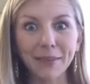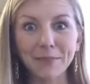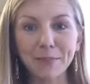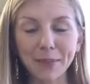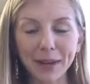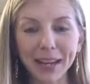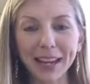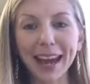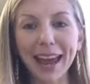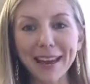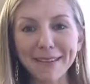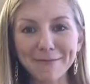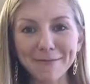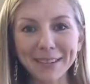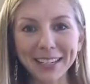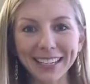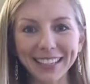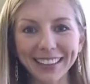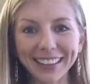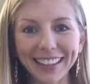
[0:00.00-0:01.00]
But
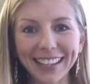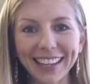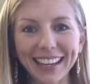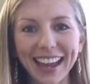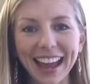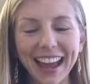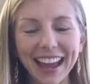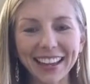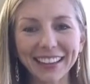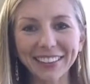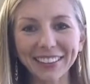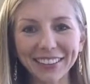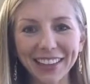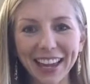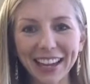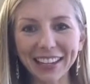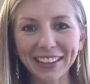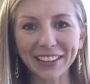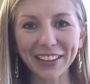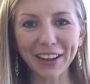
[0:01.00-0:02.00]
admittedly, I
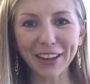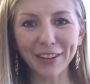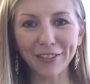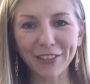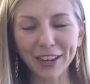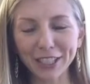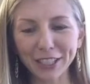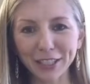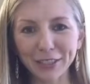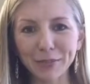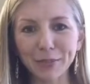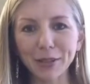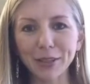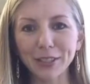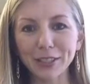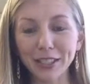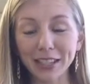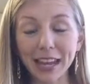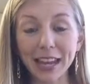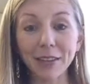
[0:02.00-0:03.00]
like a lot of
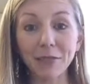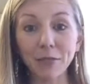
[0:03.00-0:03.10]
vegetables,